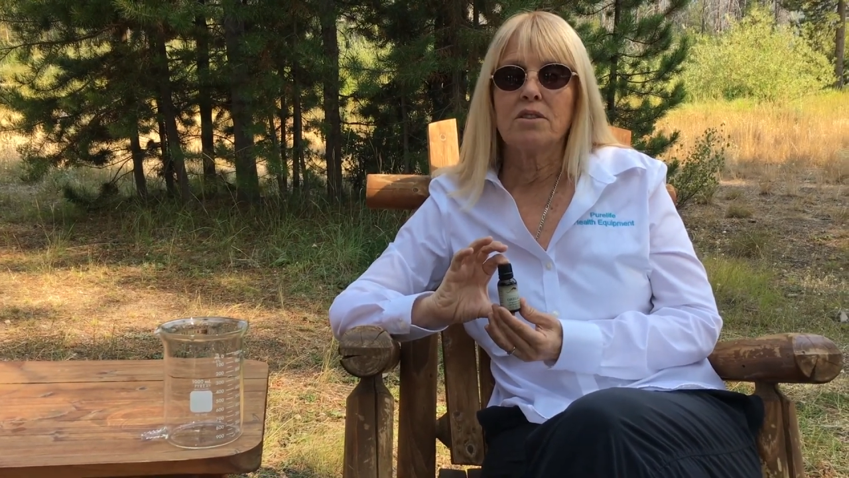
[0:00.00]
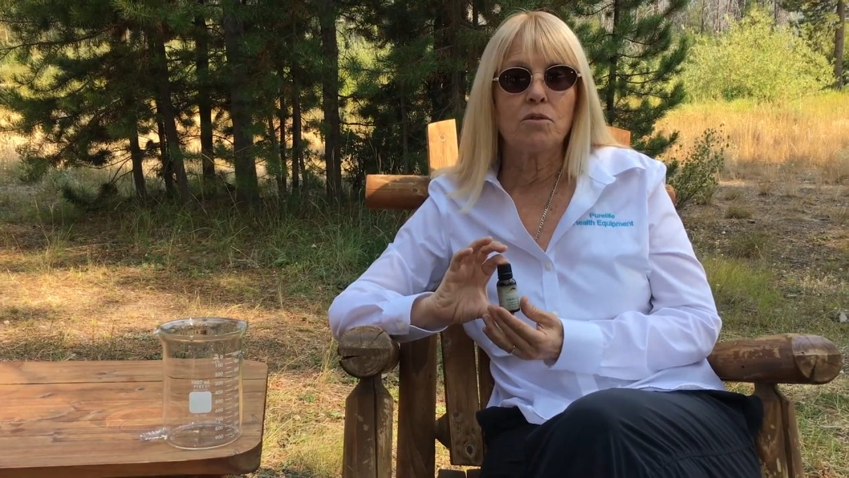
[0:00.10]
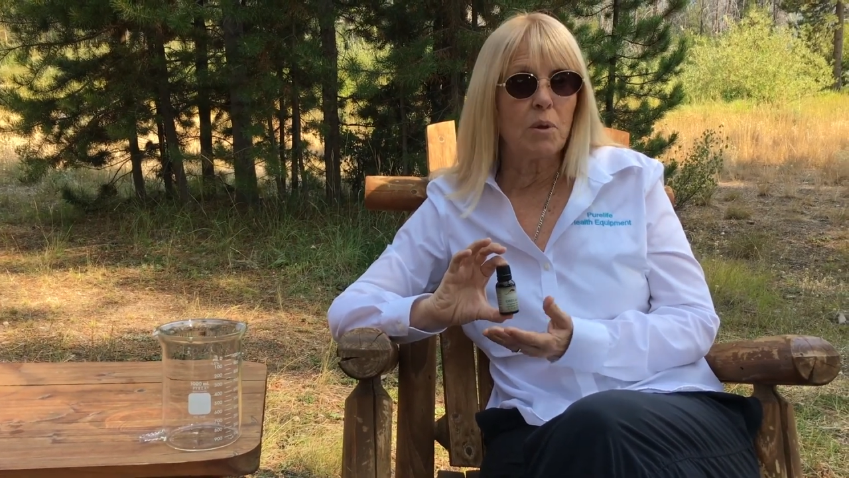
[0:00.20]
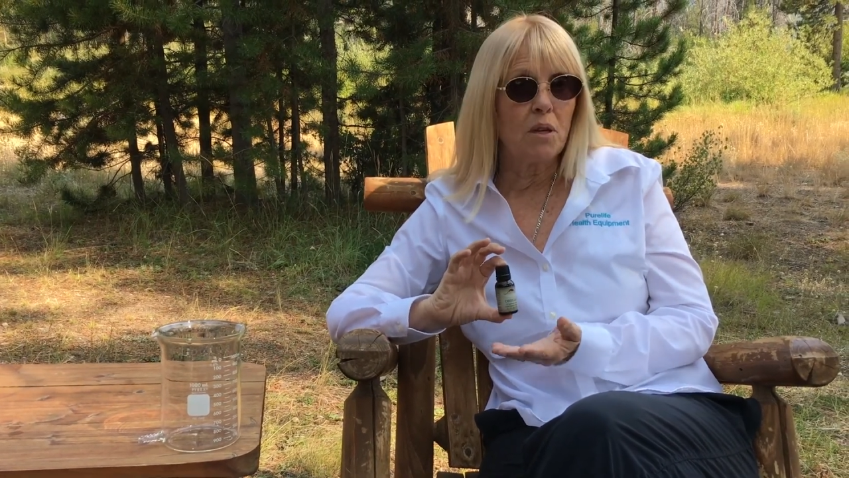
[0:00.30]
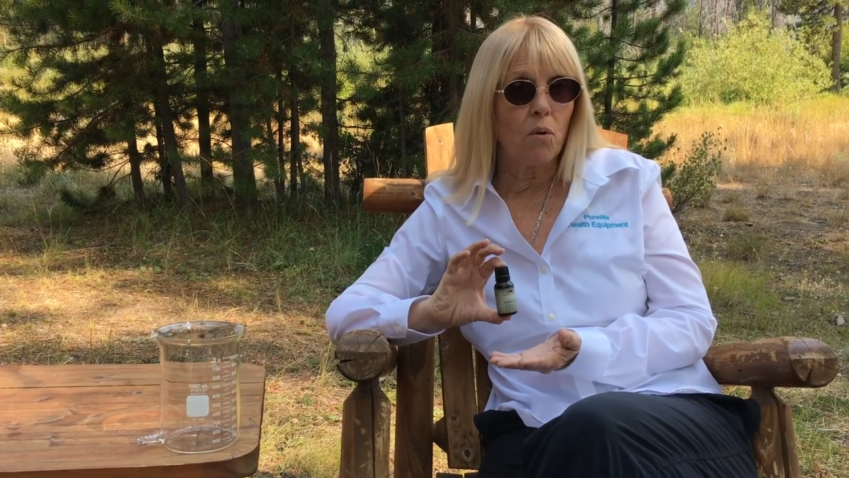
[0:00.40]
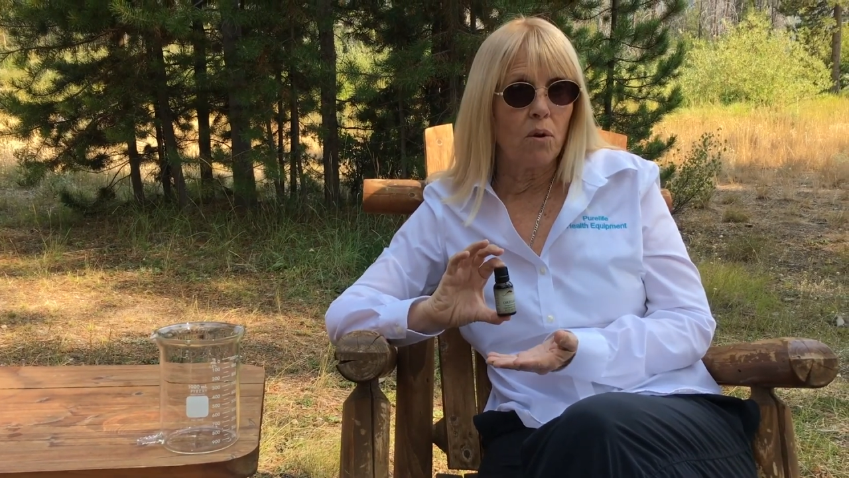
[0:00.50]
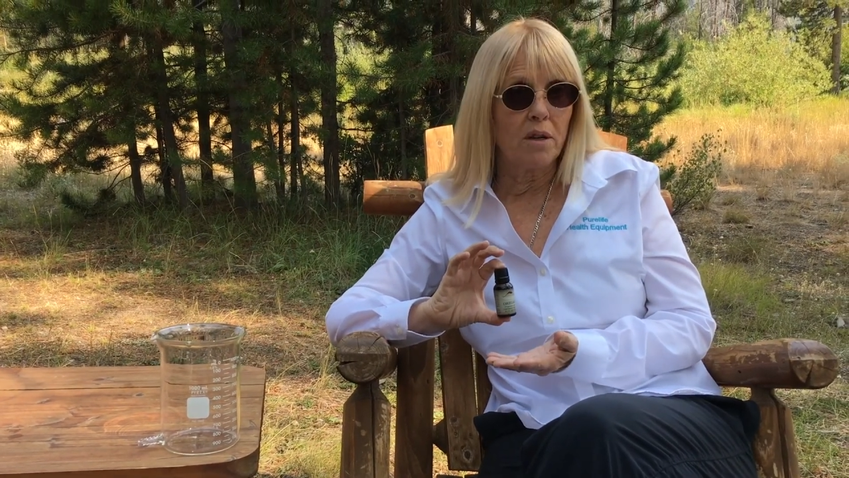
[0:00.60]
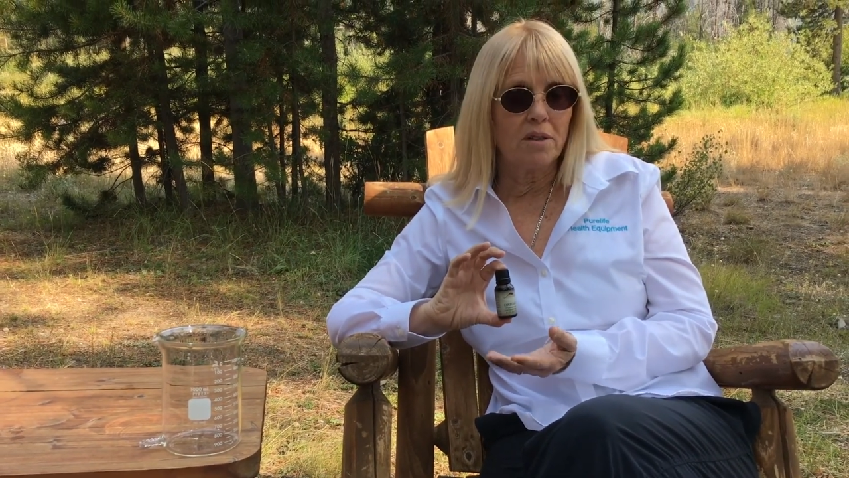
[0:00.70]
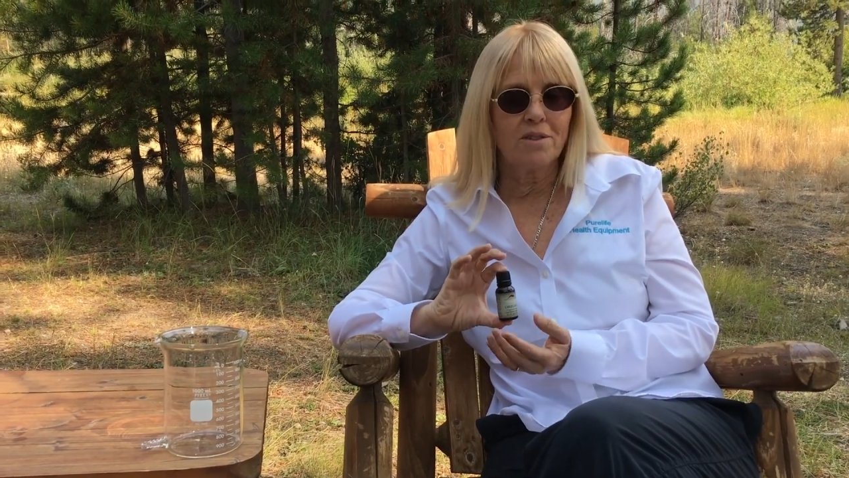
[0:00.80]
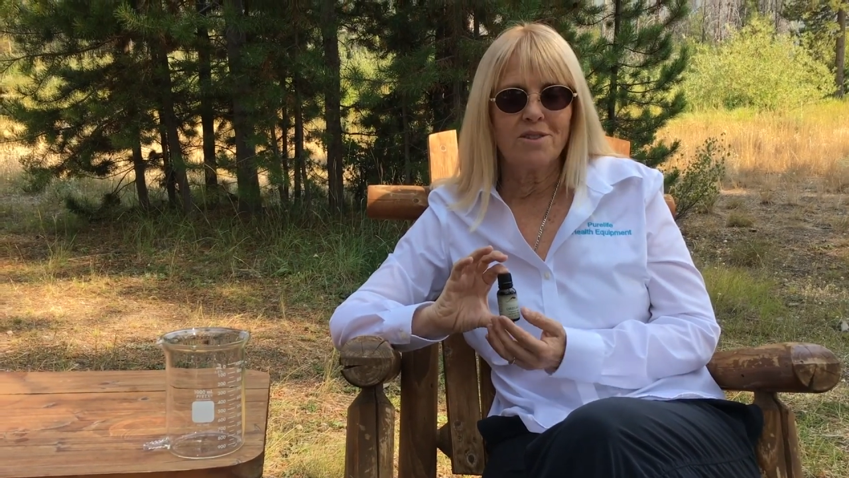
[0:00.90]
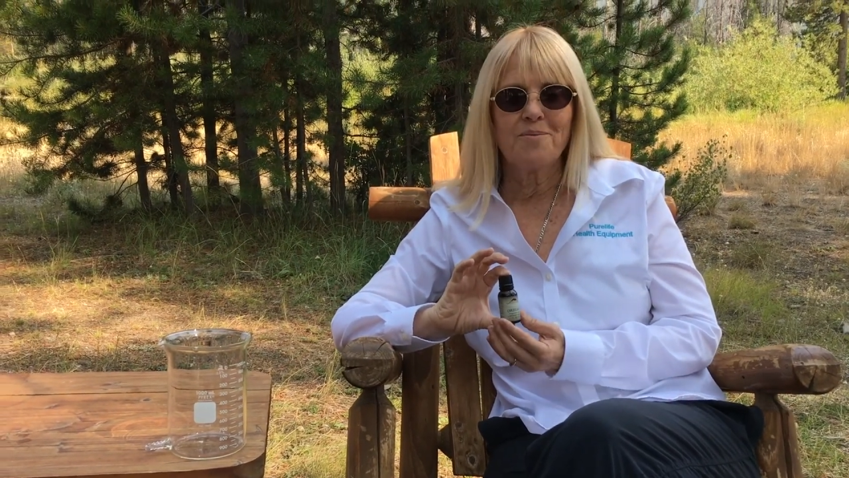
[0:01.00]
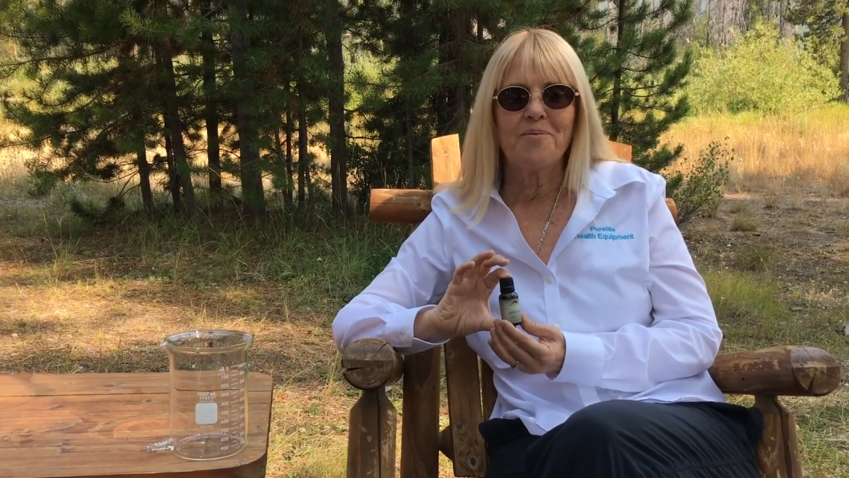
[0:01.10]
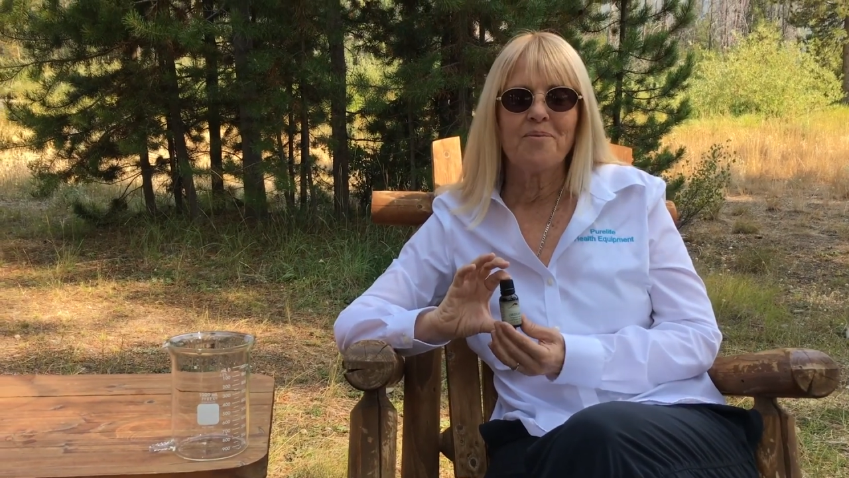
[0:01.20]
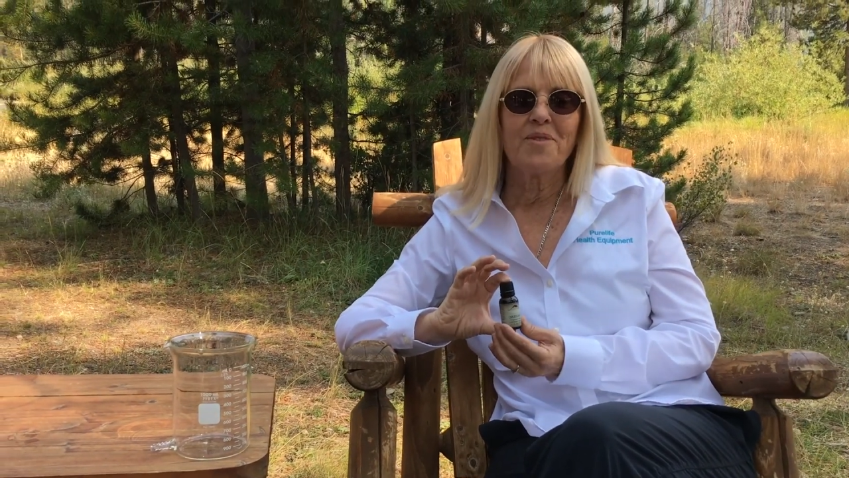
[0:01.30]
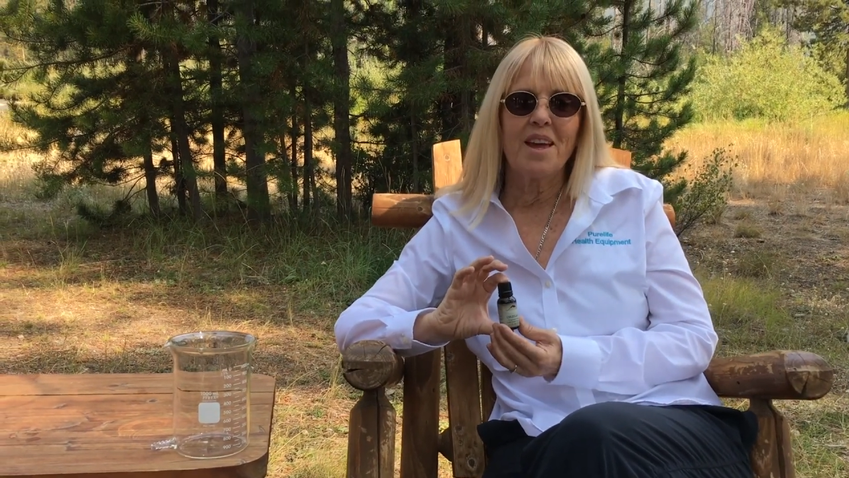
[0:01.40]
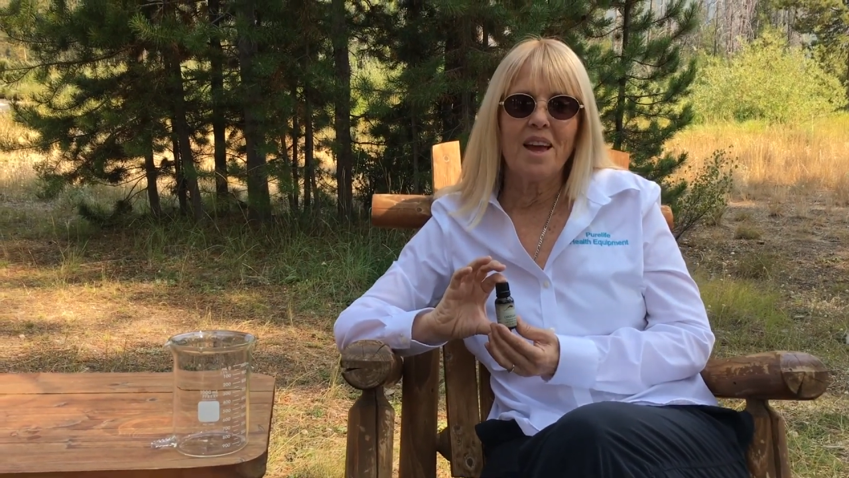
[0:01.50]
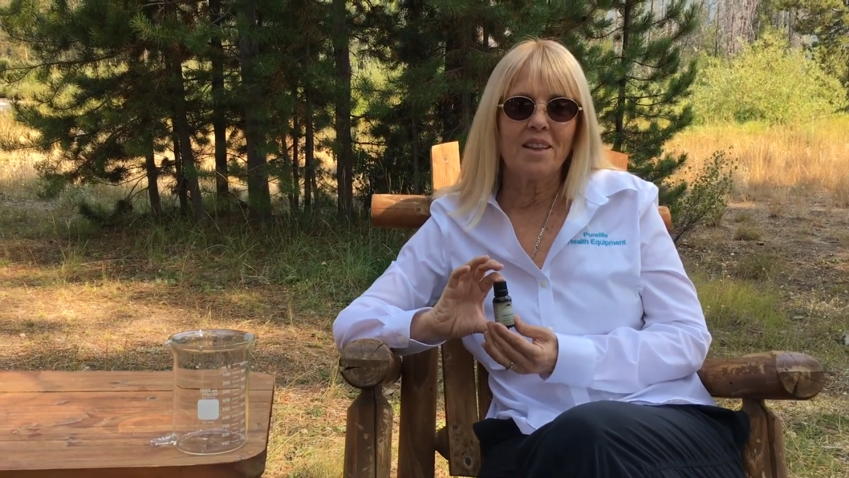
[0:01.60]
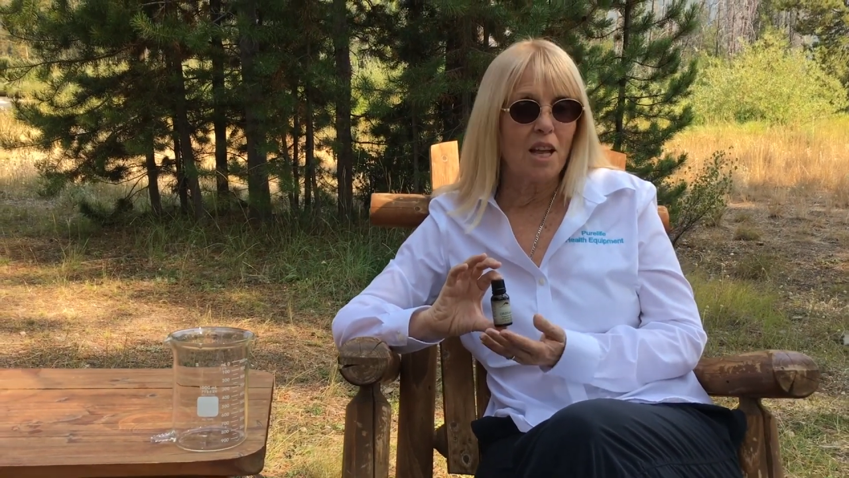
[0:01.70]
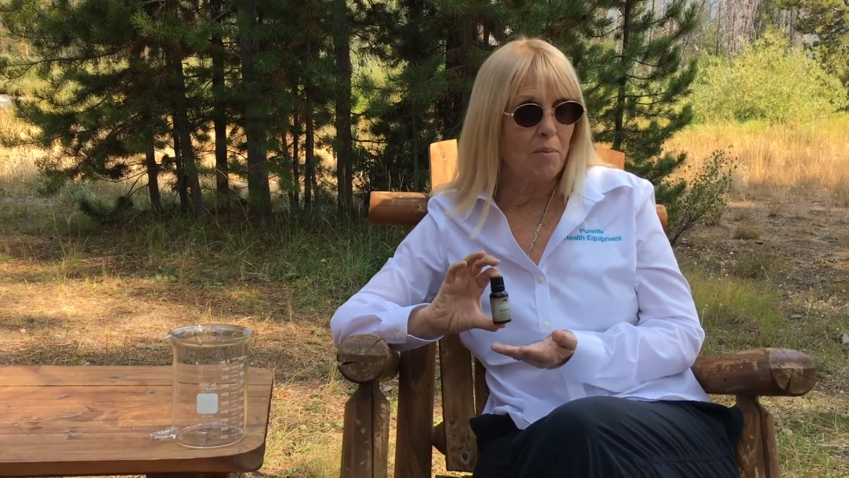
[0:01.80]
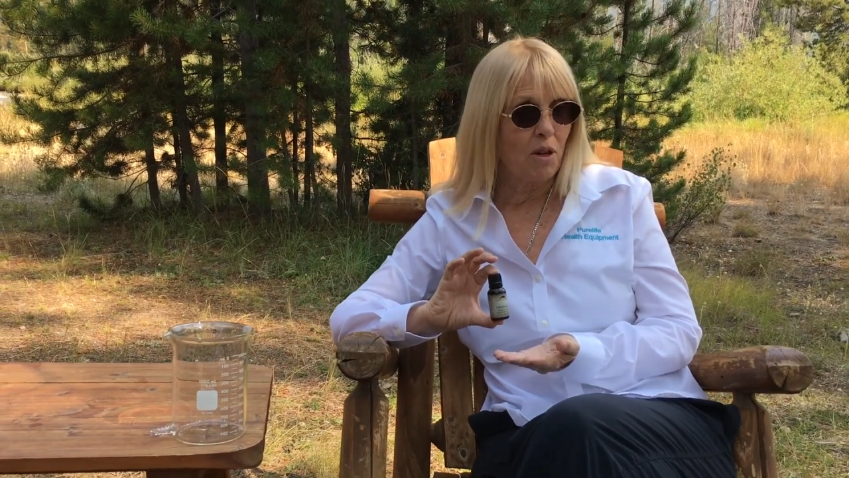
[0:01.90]
sweet orange,
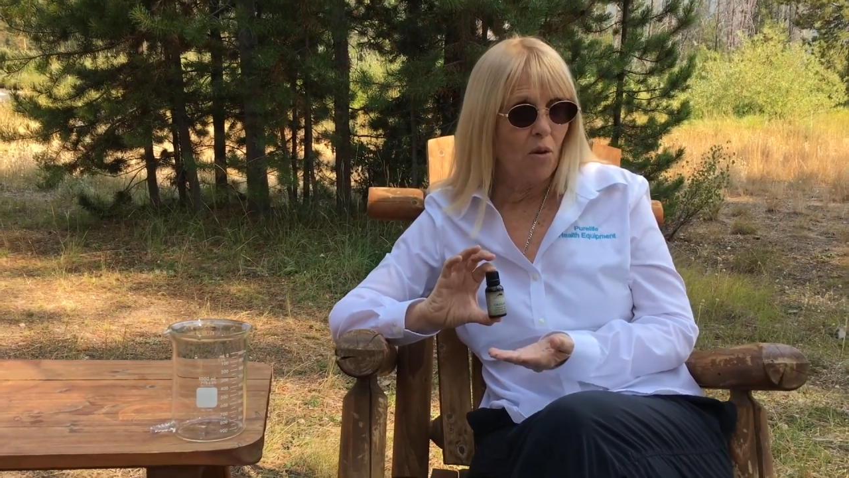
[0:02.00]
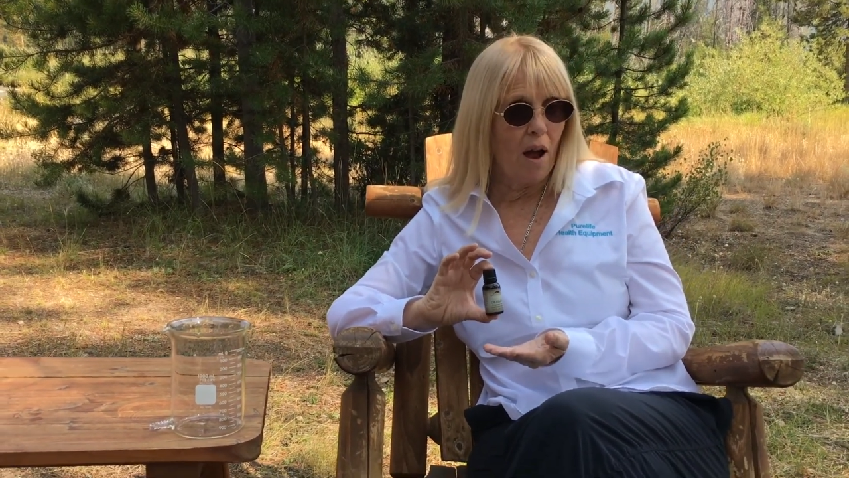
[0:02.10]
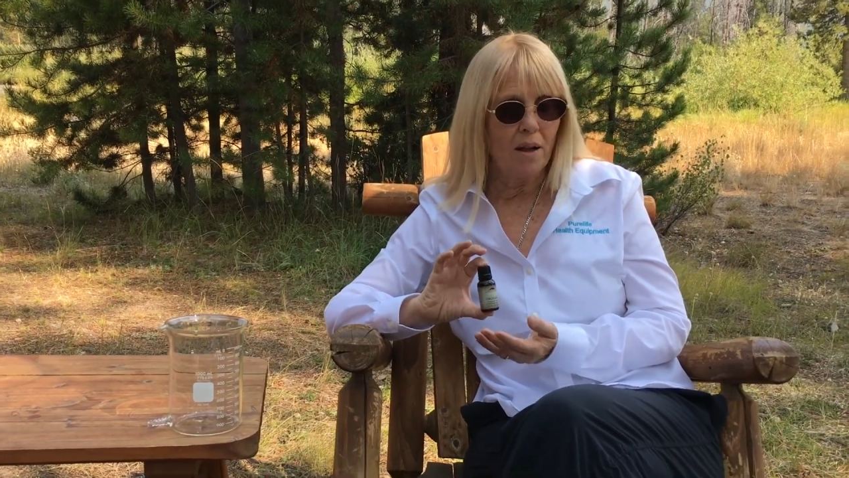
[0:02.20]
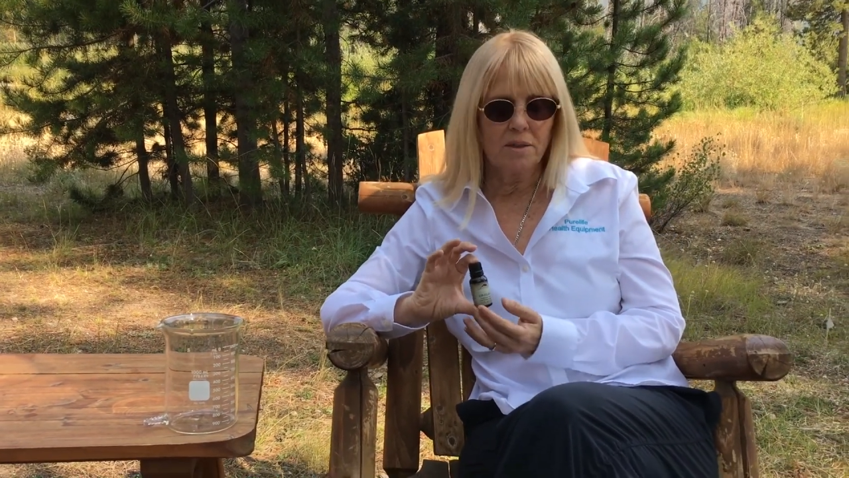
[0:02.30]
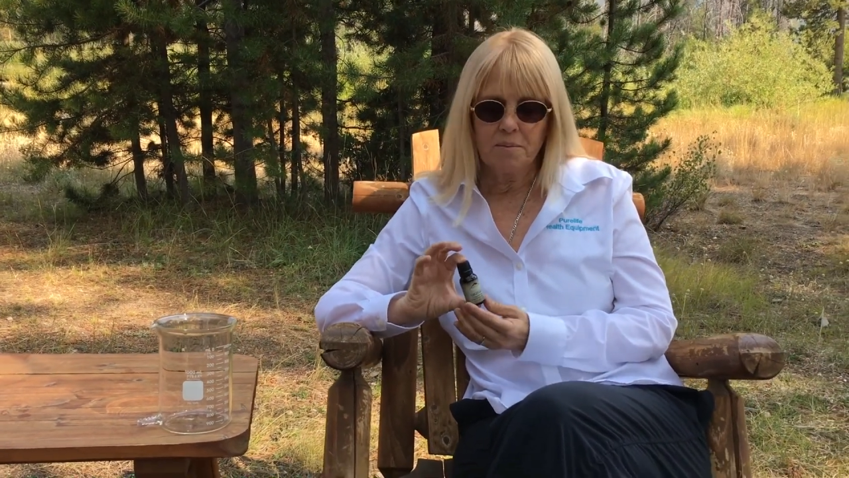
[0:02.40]
and lemongrass.